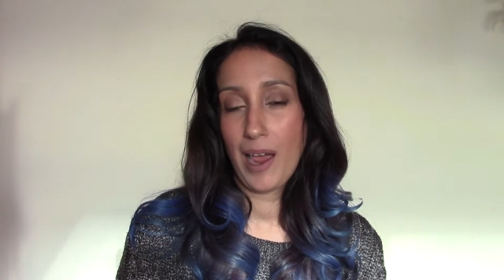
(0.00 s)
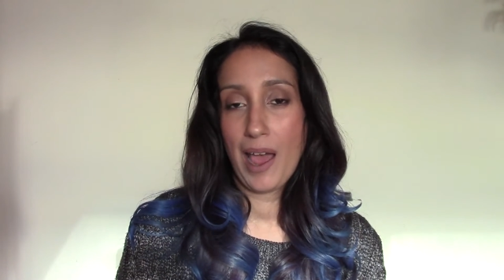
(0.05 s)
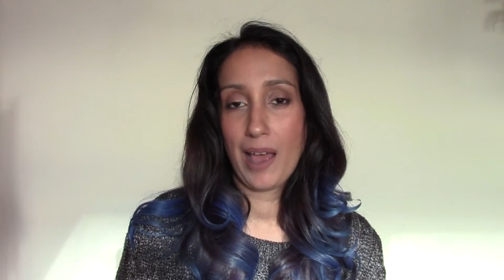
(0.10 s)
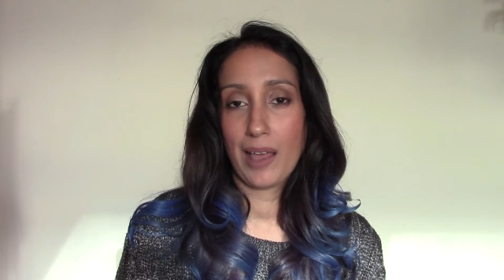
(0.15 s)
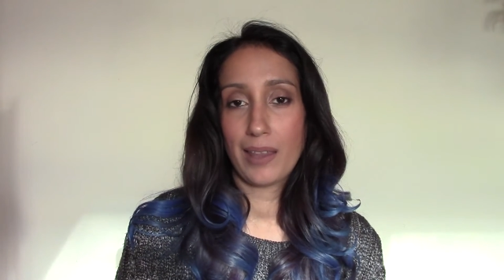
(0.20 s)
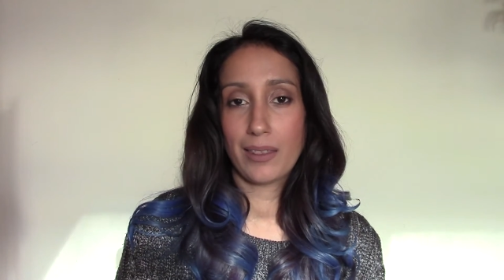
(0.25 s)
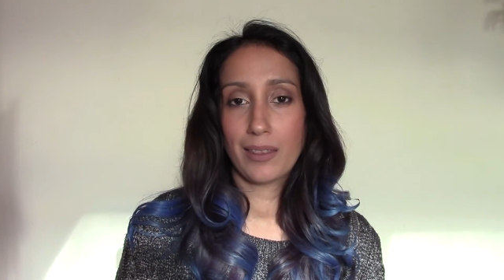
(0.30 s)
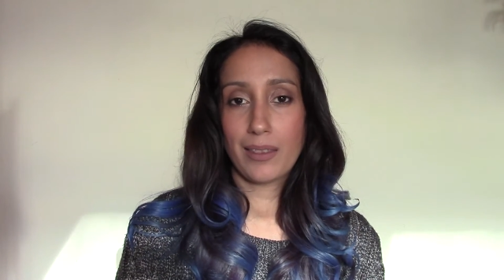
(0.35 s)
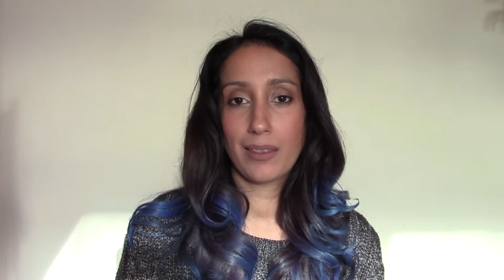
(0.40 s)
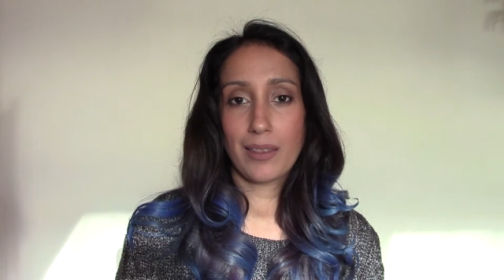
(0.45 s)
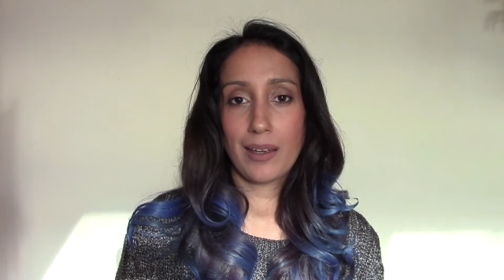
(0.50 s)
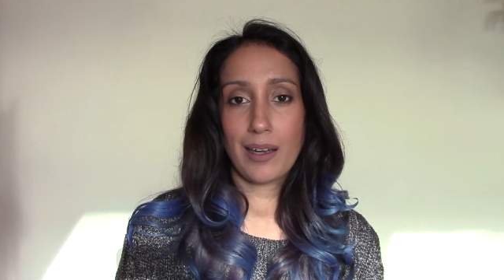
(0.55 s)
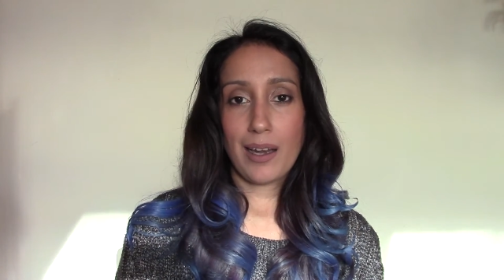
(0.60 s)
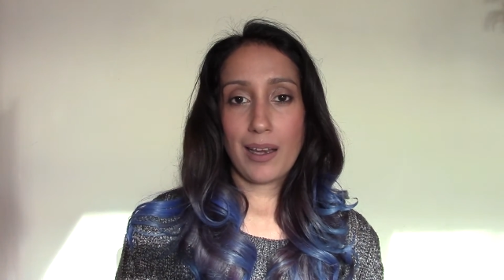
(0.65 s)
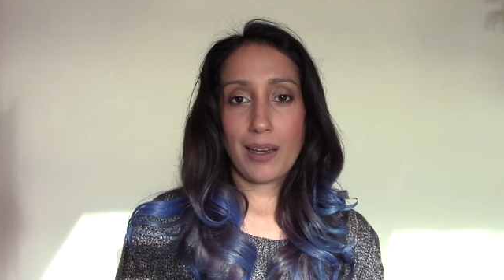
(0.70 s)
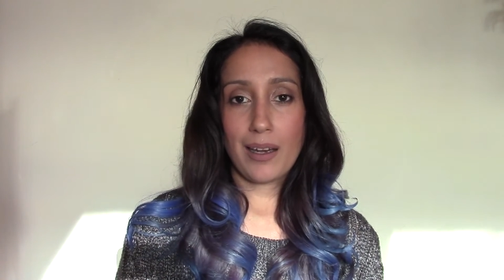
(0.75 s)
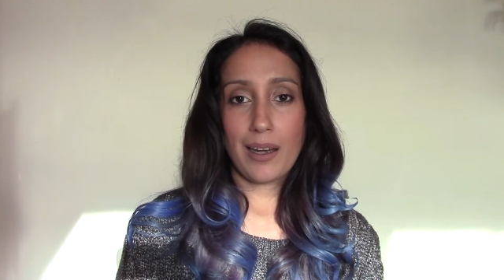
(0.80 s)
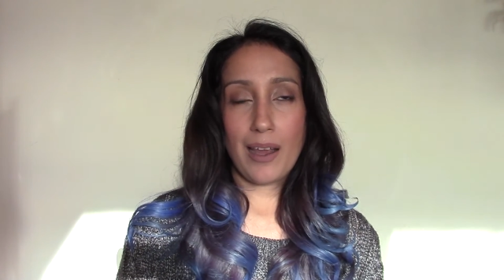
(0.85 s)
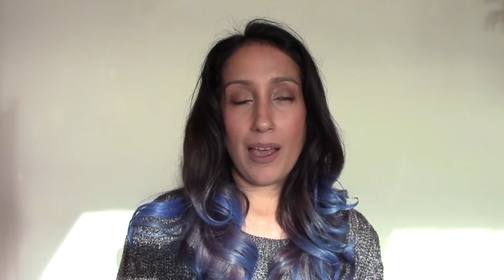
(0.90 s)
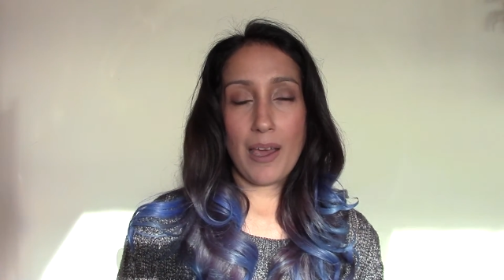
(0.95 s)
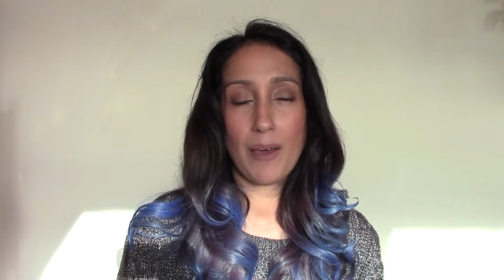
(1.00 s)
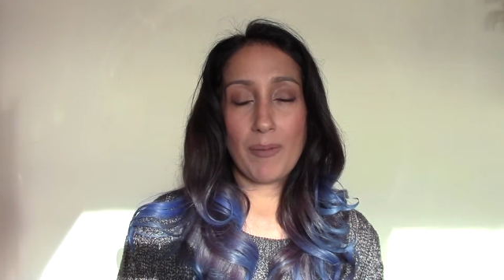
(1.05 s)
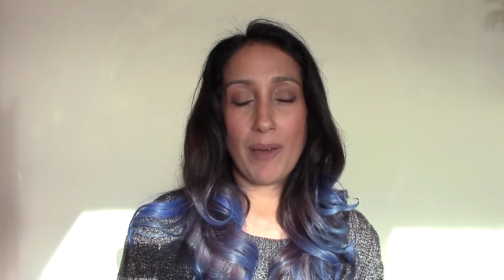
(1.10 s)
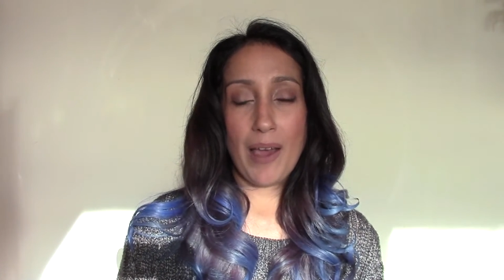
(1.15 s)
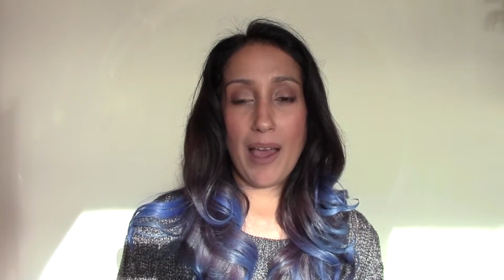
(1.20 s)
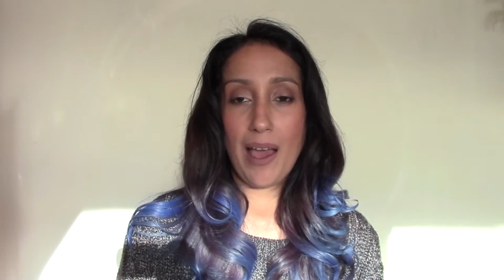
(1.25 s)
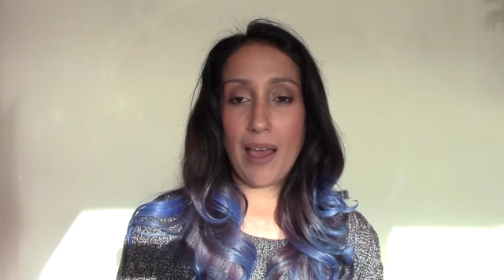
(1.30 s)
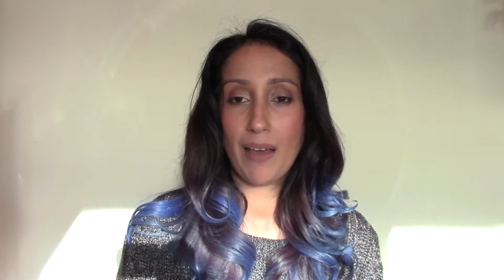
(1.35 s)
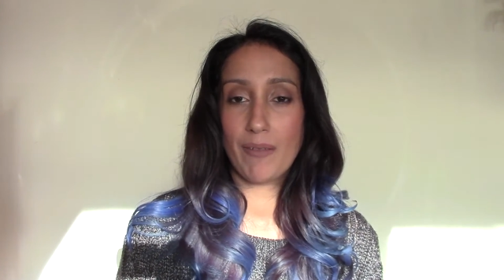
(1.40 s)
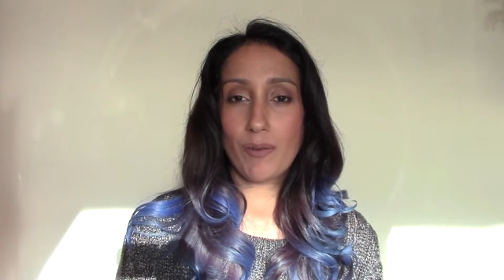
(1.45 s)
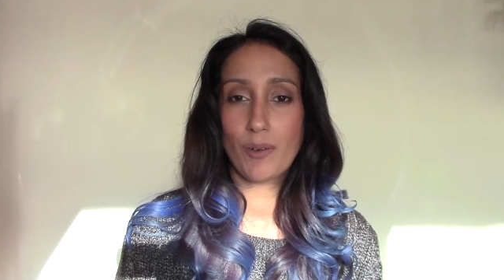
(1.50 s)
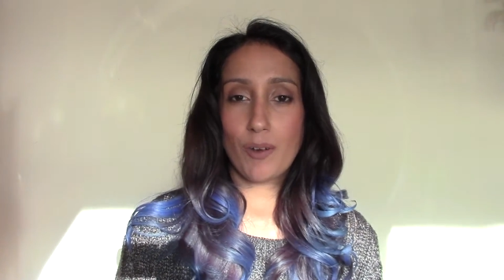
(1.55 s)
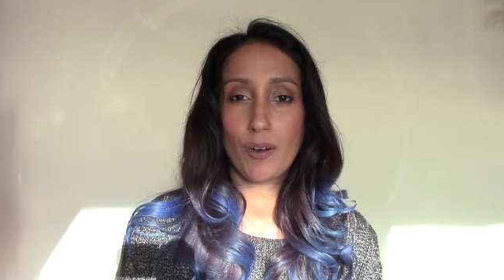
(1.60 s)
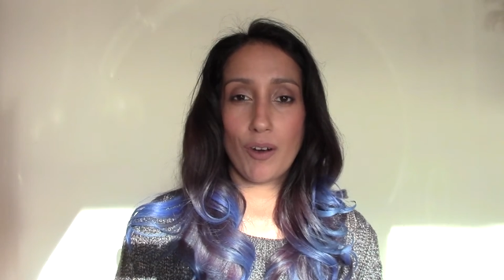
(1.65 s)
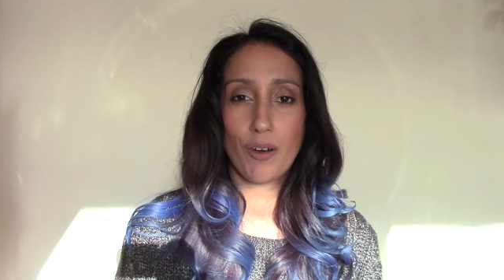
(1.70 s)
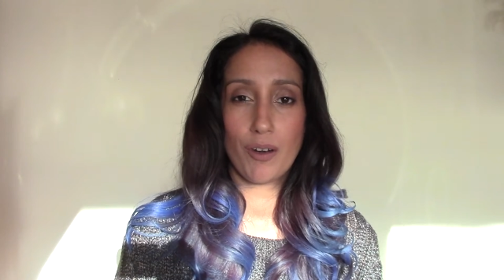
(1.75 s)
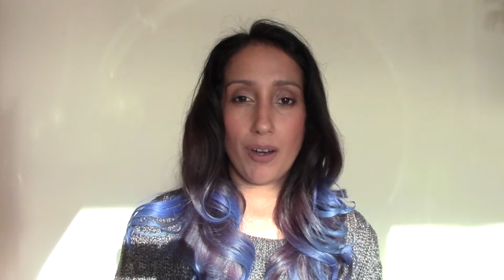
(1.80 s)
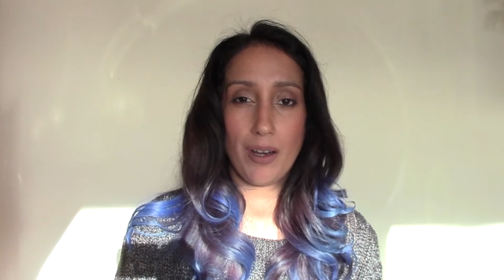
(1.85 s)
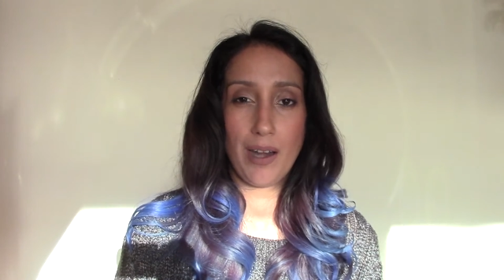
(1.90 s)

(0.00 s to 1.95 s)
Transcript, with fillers: and the Lab have got